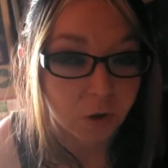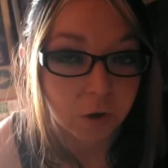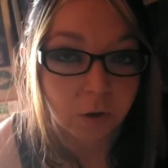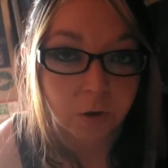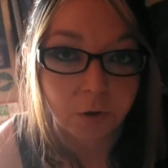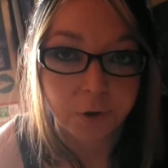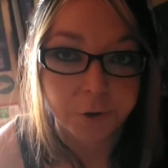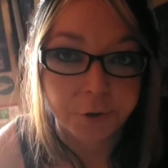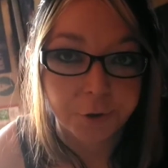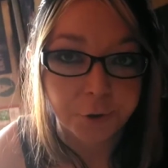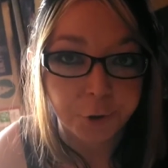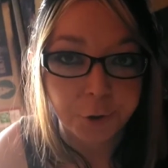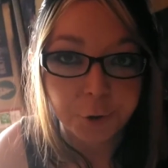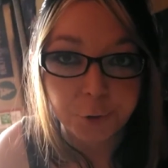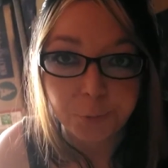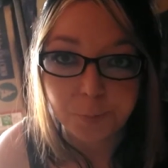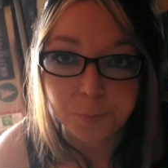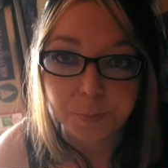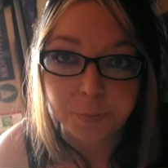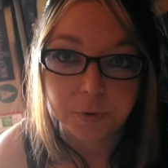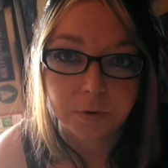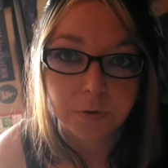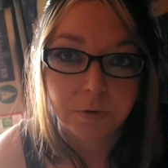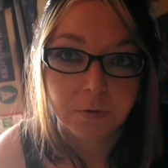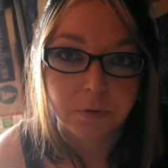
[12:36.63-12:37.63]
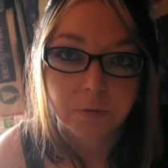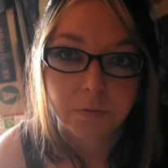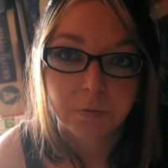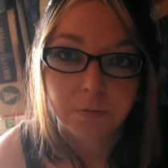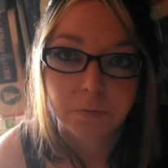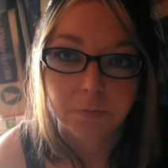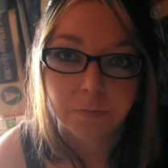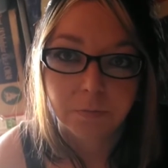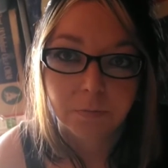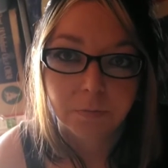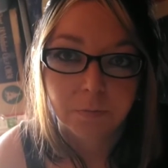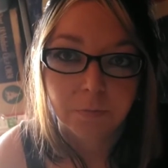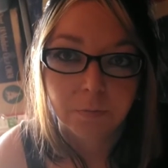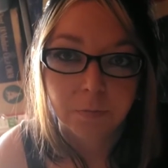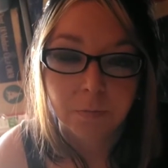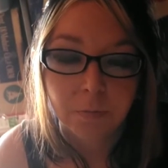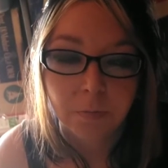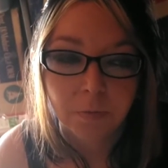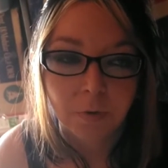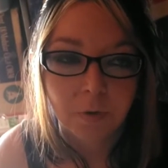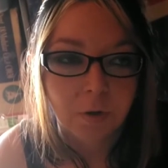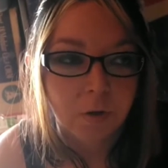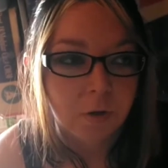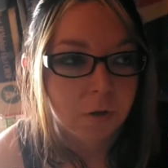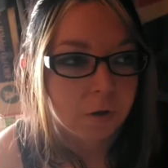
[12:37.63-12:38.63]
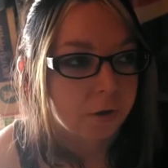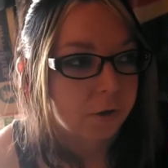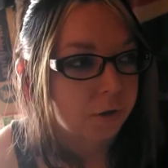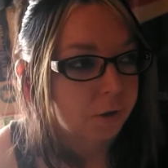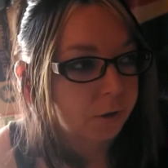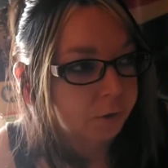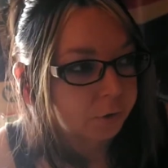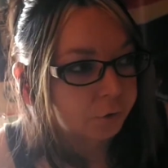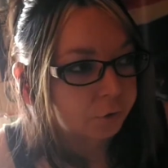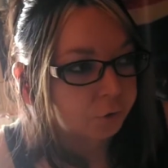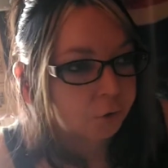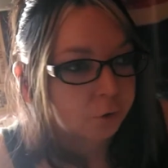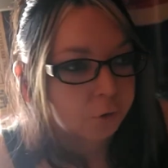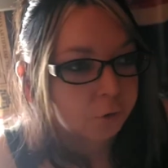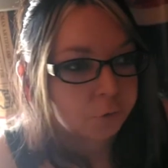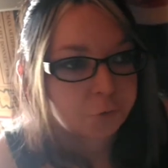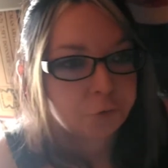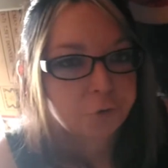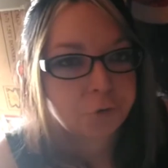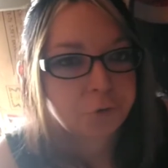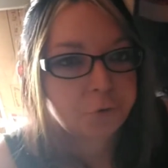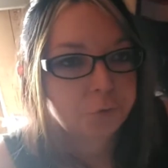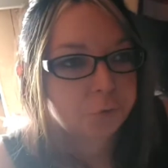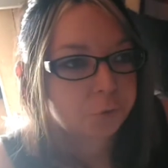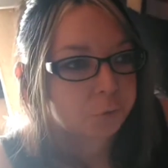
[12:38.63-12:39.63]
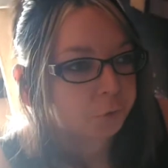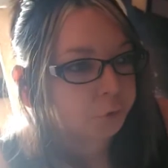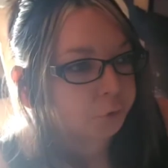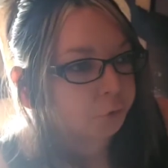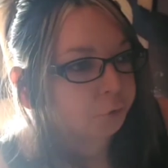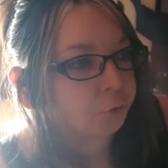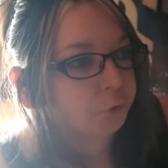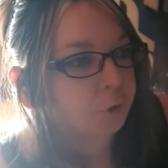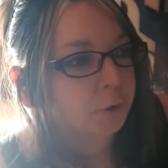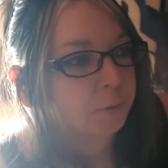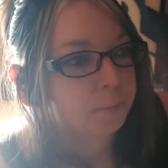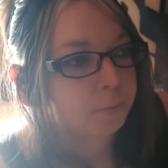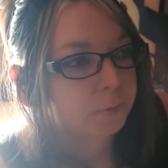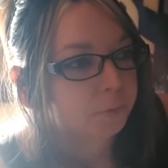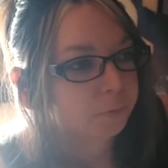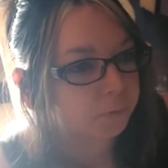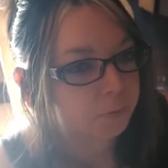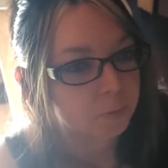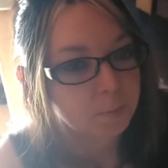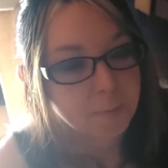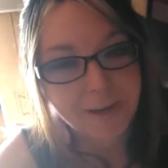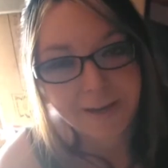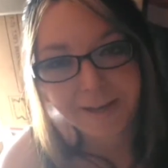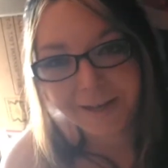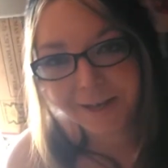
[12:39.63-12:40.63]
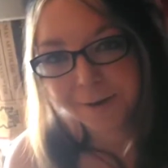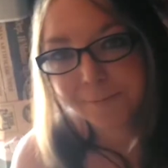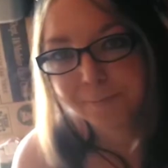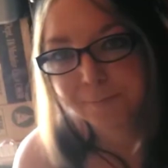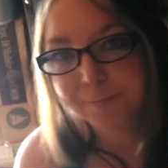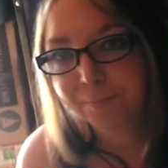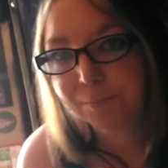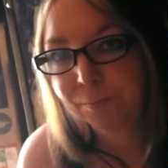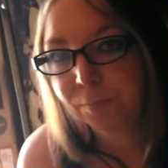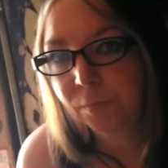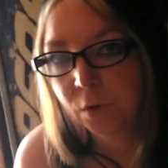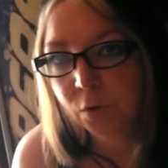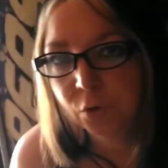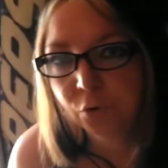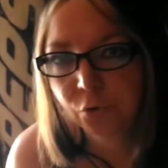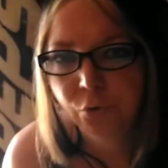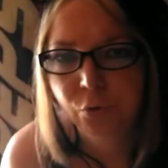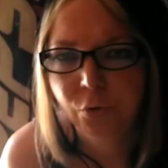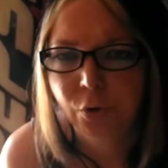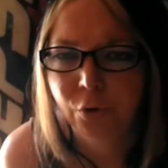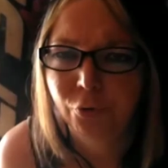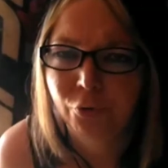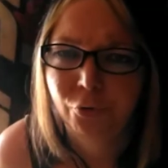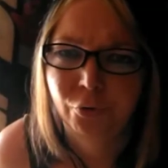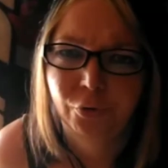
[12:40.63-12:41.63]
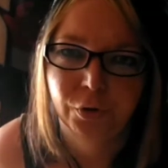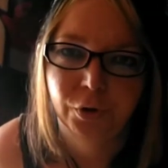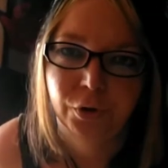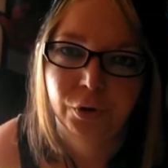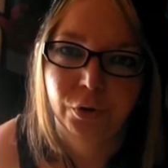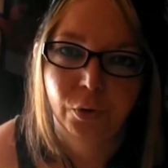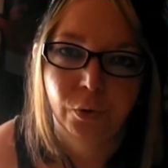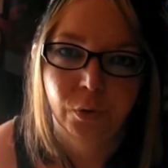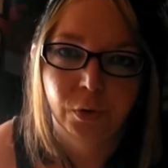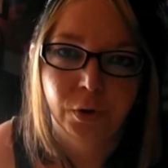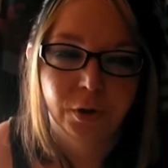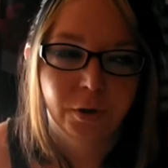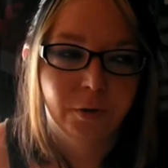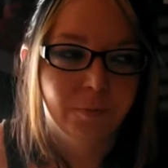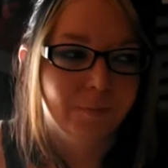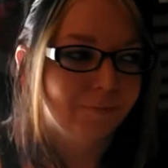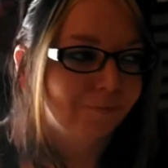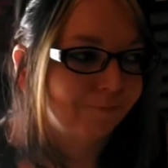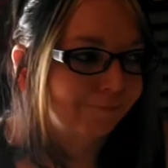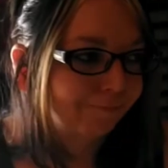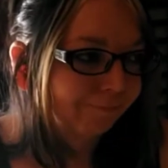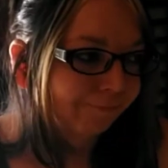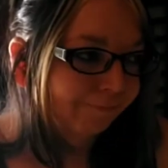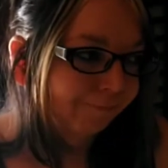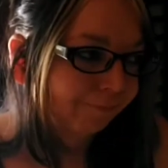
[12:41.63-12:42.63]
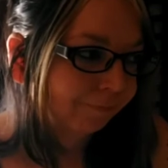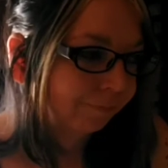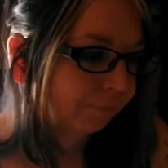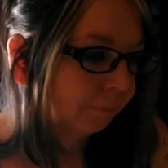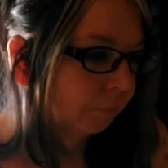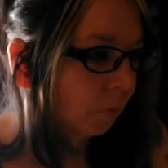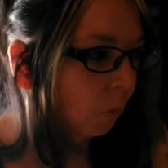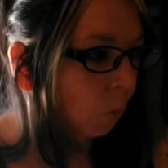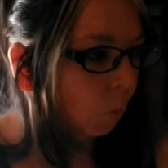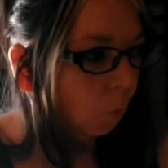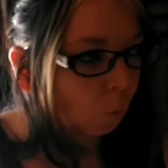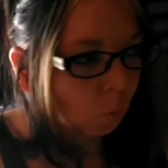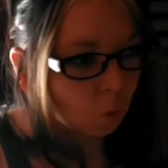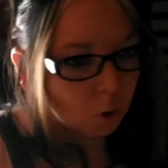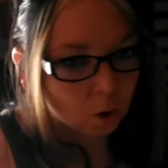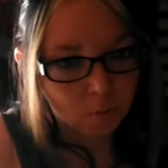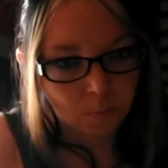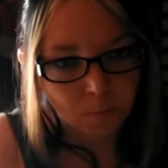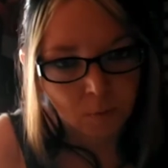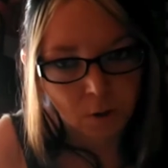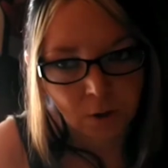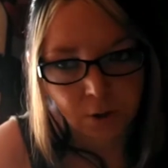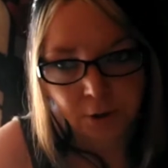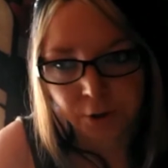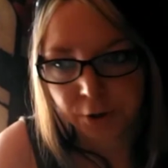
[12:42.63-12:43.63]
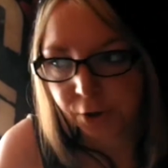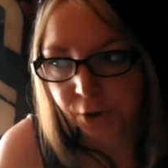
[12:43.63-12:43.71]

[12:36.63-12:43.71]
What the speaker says: Learn dupes. There's grocery store dupes for makeup. There's grocery store, Walmart,